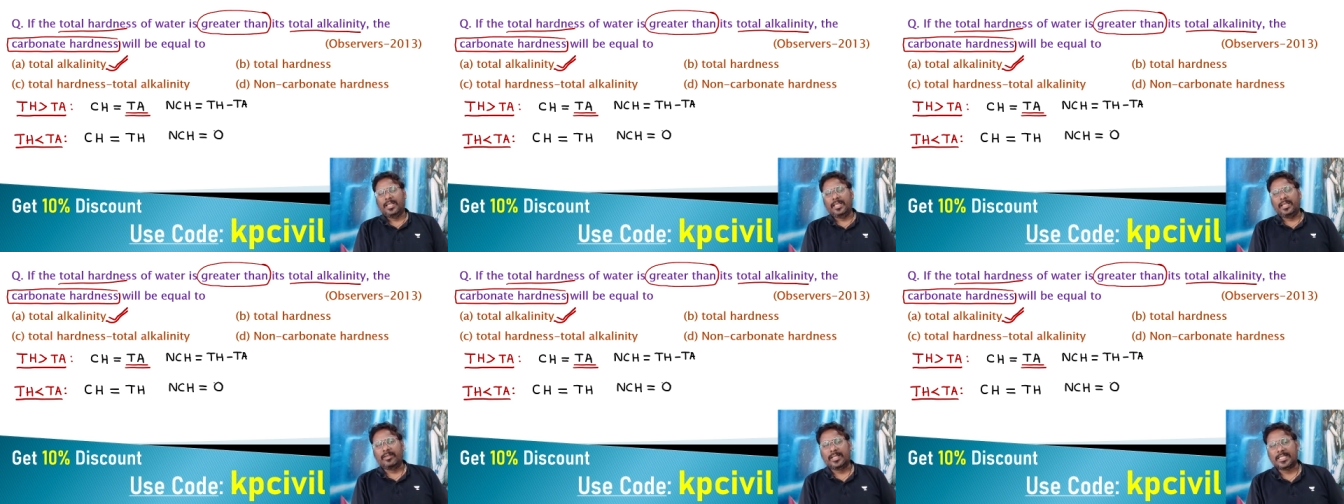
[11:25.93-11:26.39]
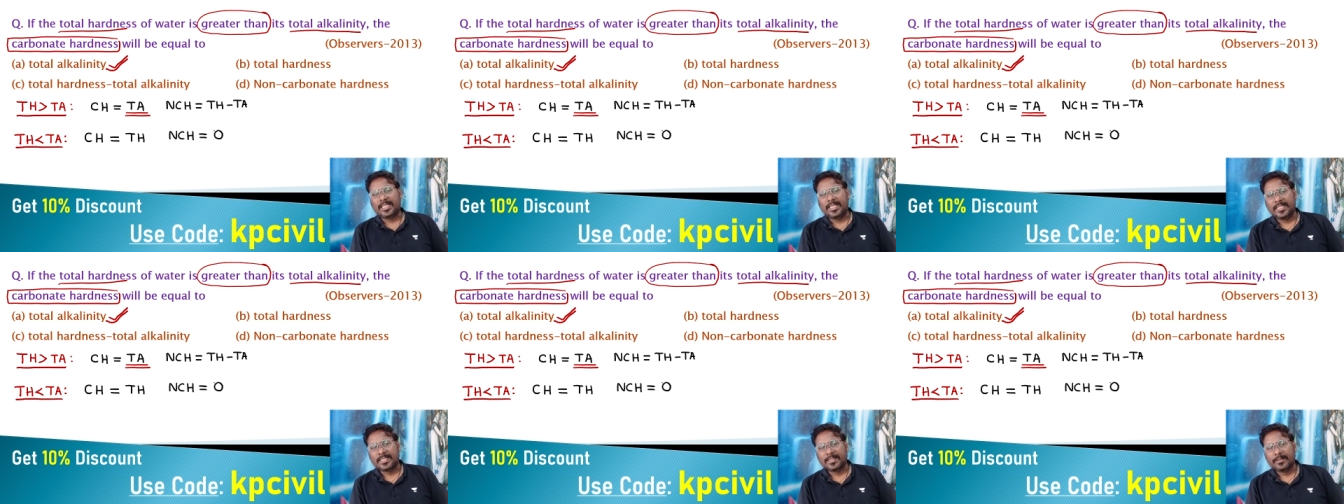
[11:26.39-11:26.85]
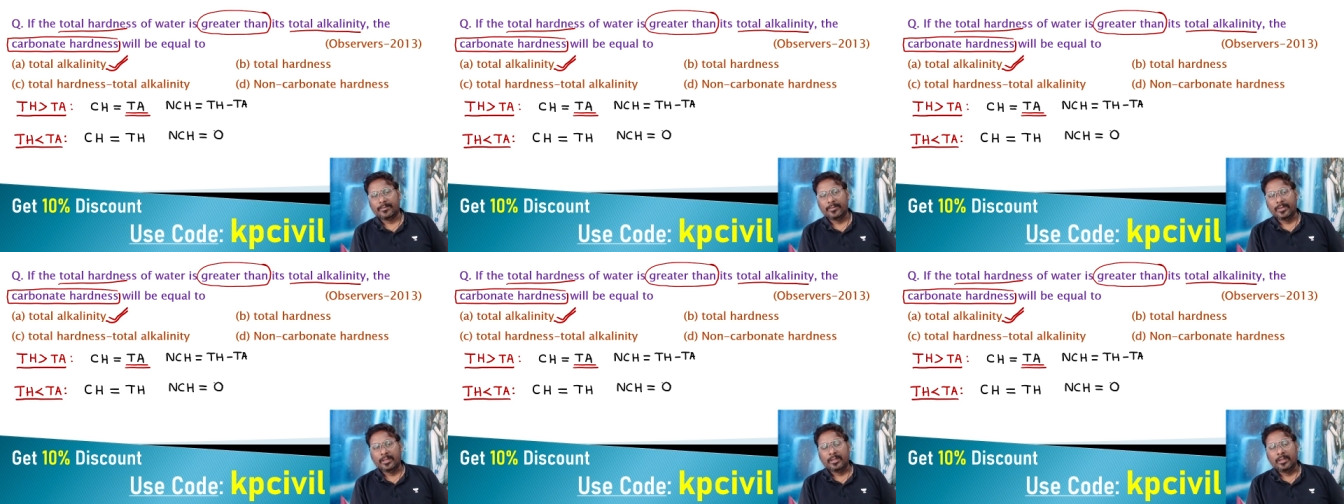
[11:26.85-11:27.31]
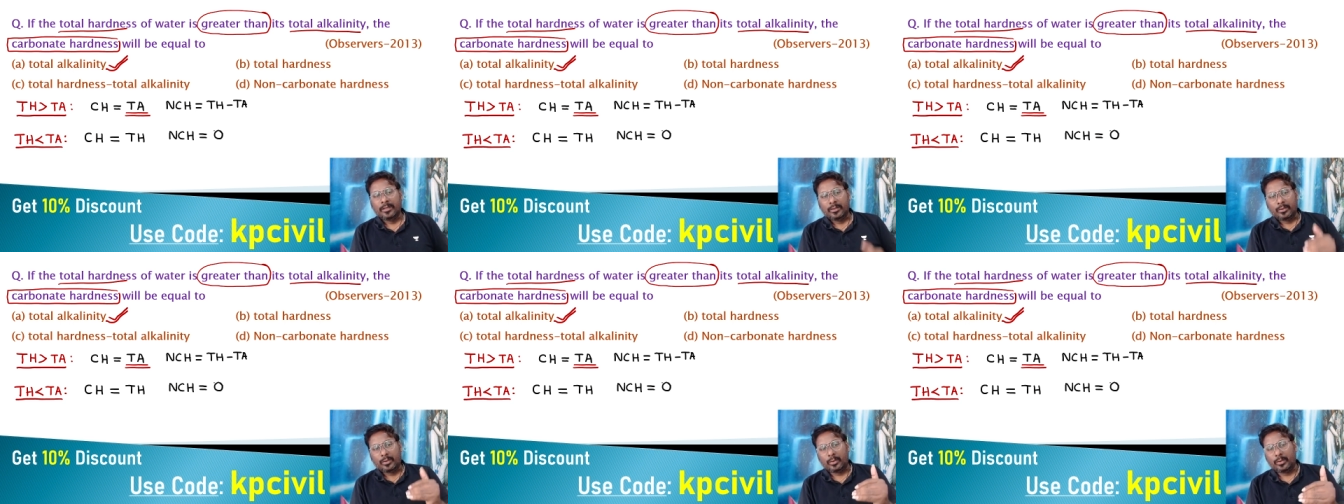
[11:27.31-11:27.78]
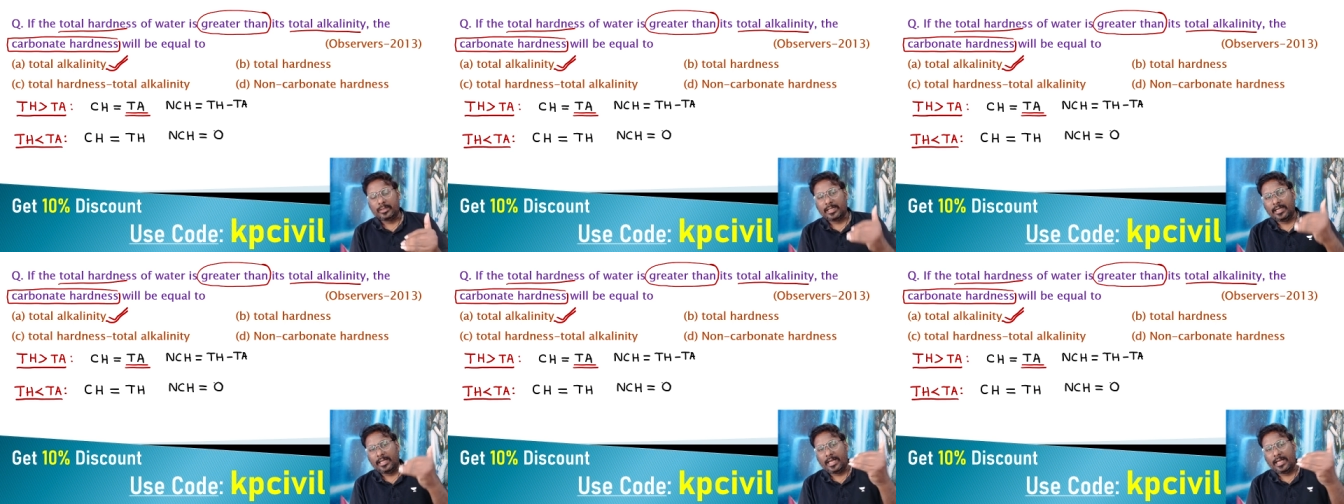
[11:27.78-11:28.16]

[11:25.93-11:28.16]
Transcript: Reverse case. Total